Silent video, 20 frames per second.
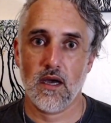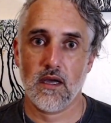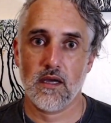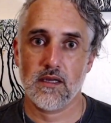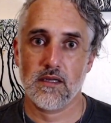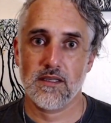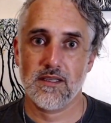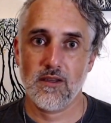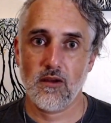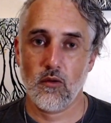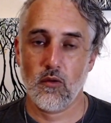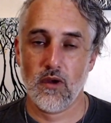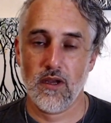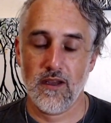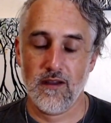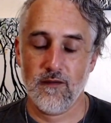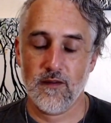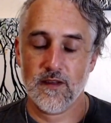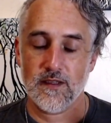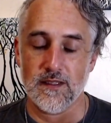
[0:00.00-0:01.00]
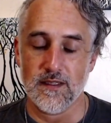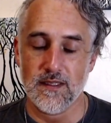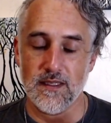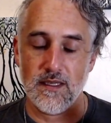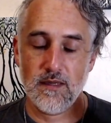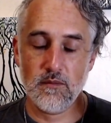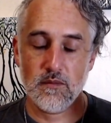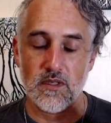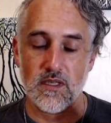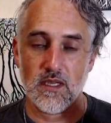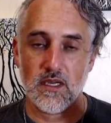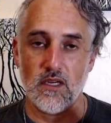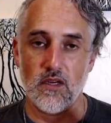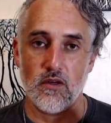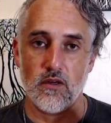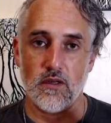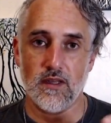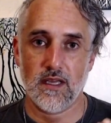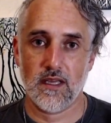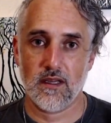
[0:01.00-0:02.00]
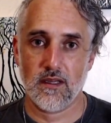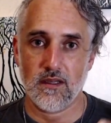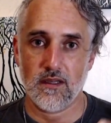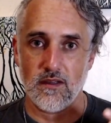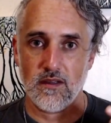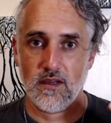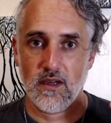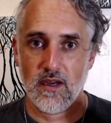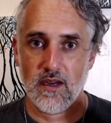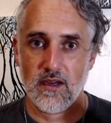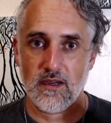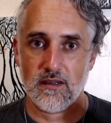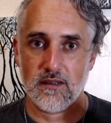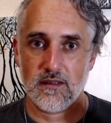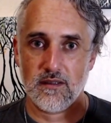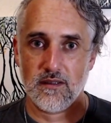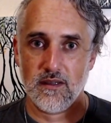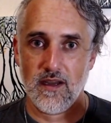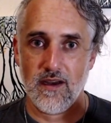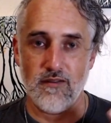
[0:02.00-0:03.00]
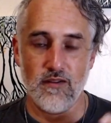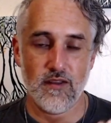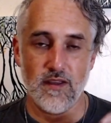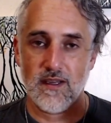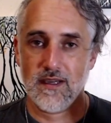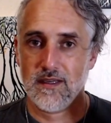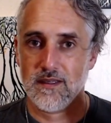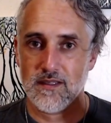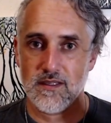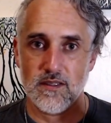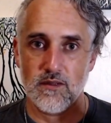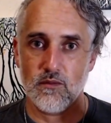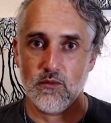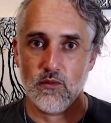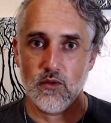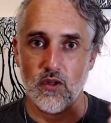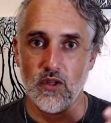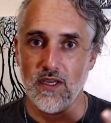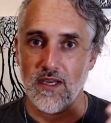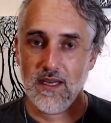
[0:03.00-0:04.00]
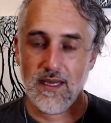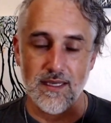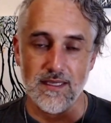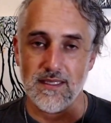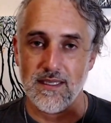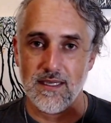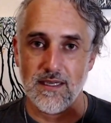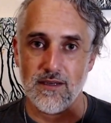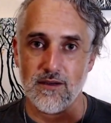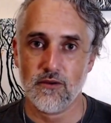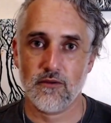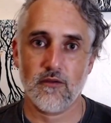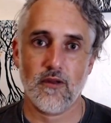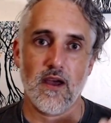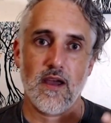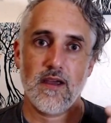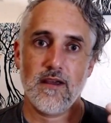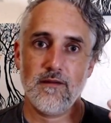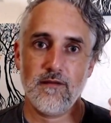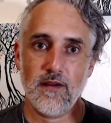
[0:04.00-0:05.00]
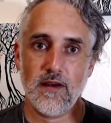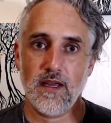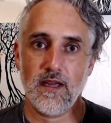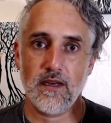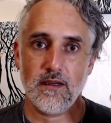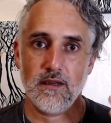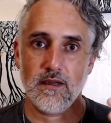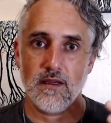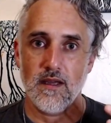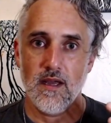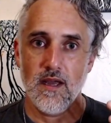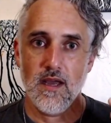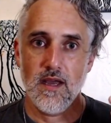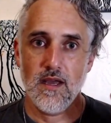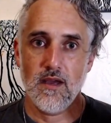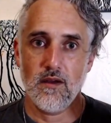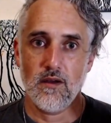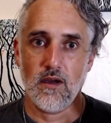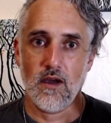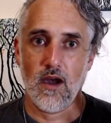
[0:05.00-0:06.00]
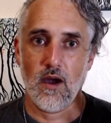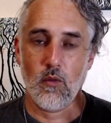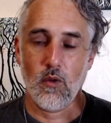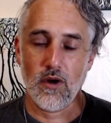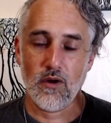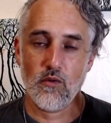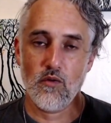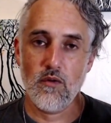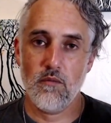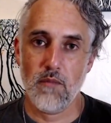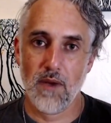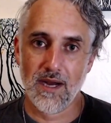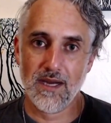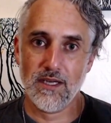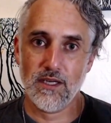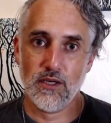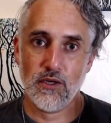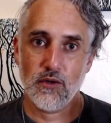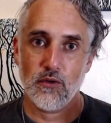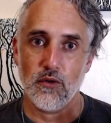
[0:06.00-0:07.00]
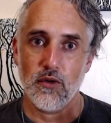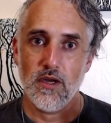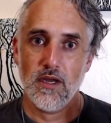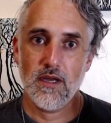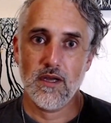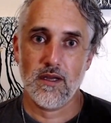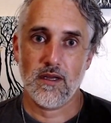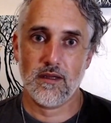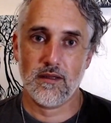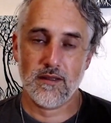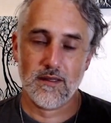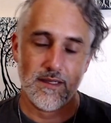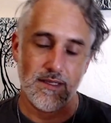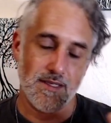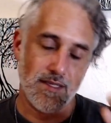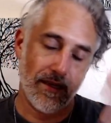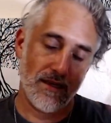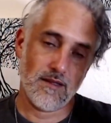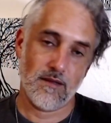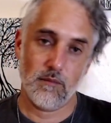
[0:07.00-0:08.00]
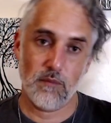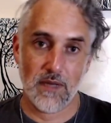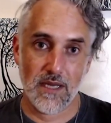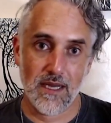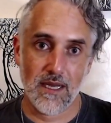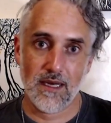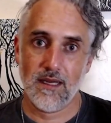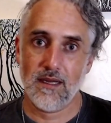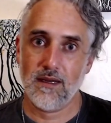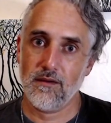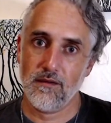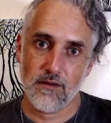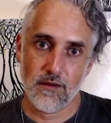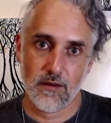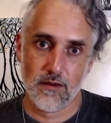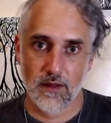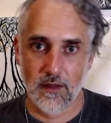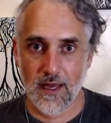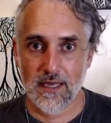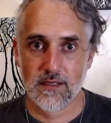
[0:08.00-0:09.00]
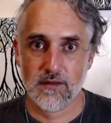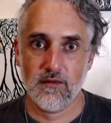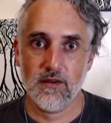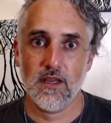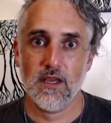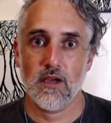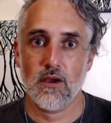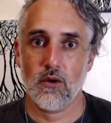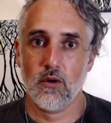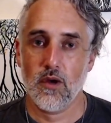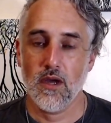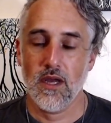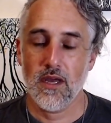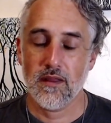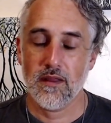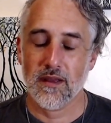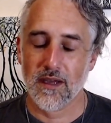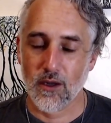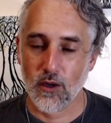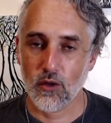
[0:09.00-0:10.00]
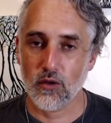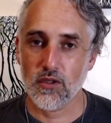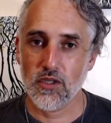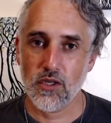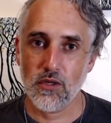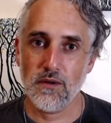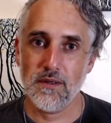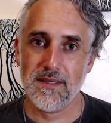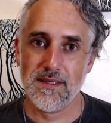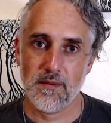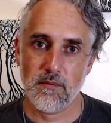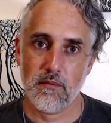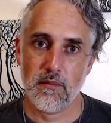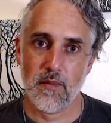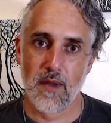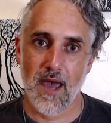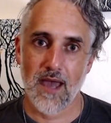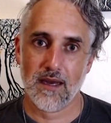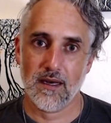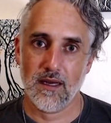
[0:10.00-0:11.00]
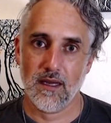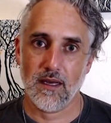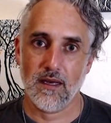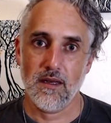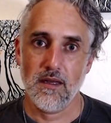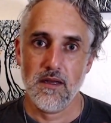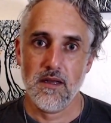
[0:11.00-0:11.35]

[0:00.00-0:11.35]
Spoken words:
So if it seems like you're like everything is really easy in your life, and I want to remind you, and I said at the beginning of the last video, that culture is a magnet.